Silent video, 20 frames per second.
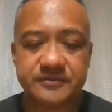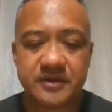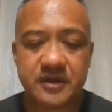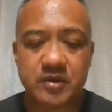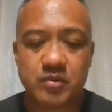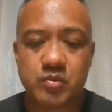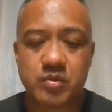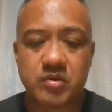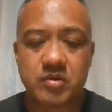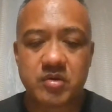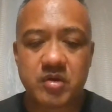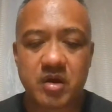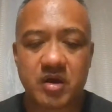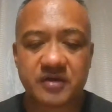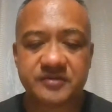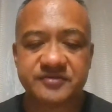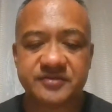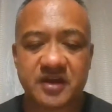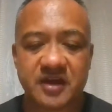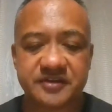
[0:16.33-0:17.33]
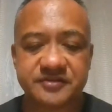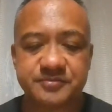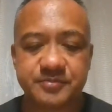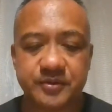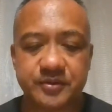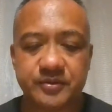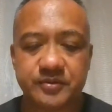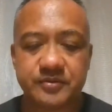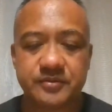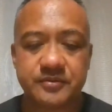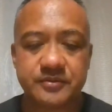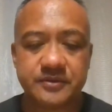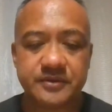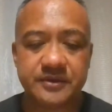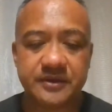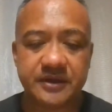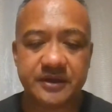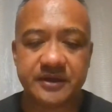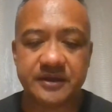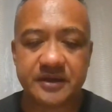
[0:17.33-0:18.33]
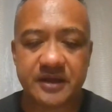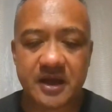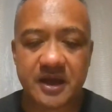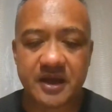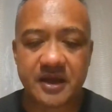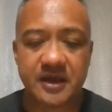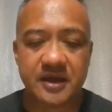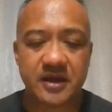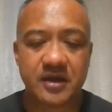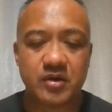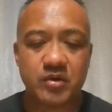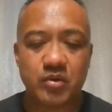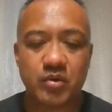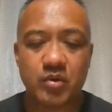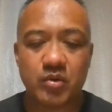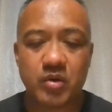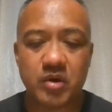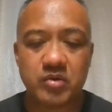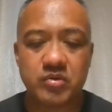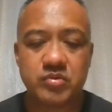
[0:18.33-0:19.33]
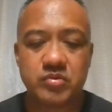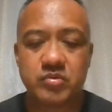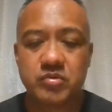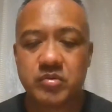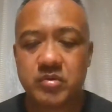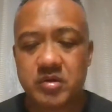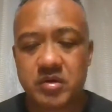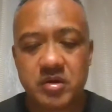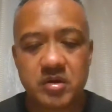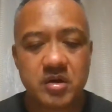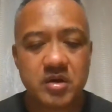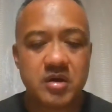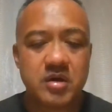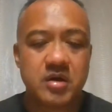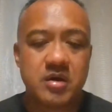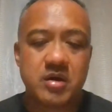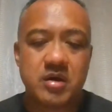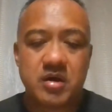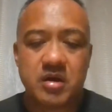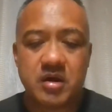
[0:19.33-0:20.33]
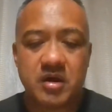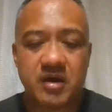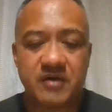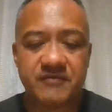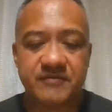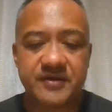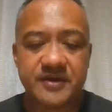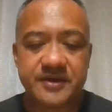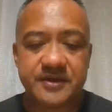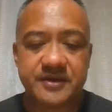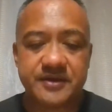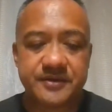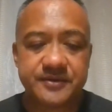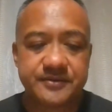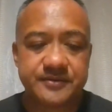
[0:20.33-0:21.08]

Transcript: at Wilcox Hospital in Aiea, Oahu, Hawaii,